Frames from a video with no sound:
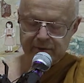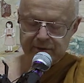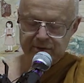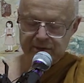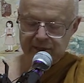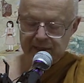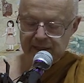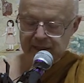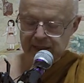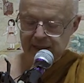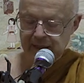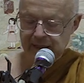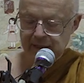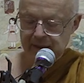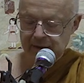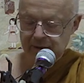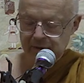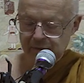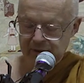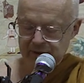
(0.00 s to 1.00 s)
words,
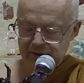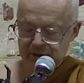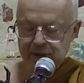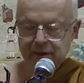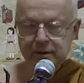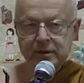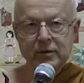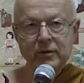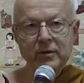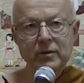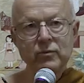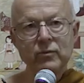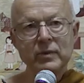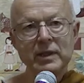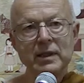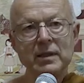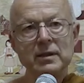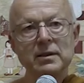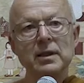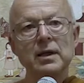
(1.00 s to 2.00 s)
you're wishing
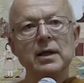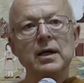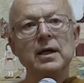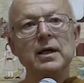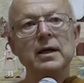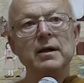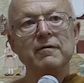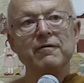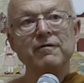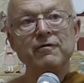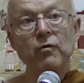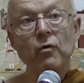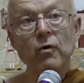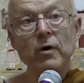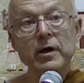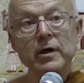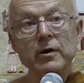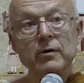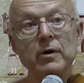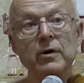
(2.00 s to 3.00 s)
goodwill
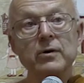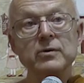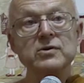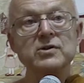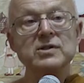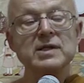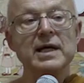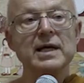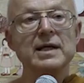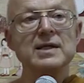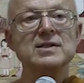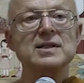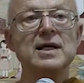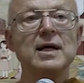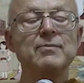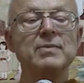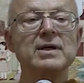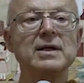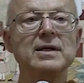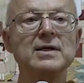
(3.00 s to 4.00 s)
for your own sake. It's
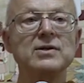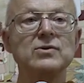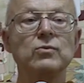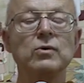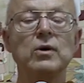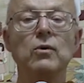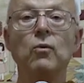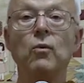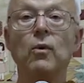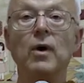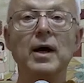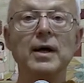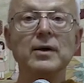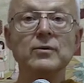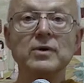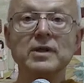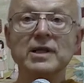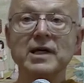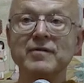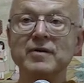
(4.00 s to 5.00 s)
not because we're one
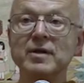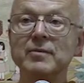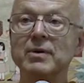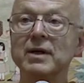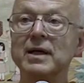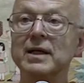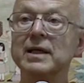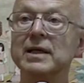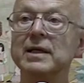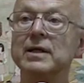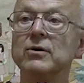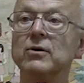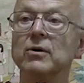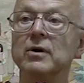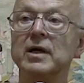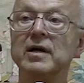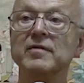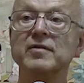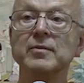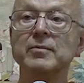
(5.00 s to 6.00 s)
with everybody
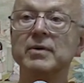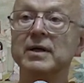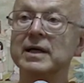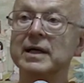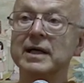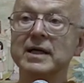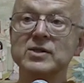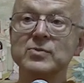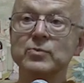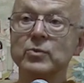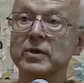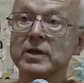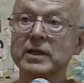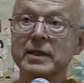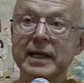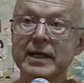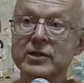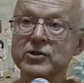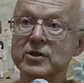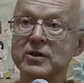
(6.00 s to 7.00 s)
or everybody has Buddha
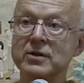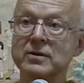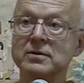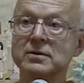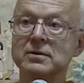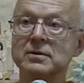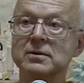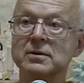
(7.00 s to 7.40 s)
nature.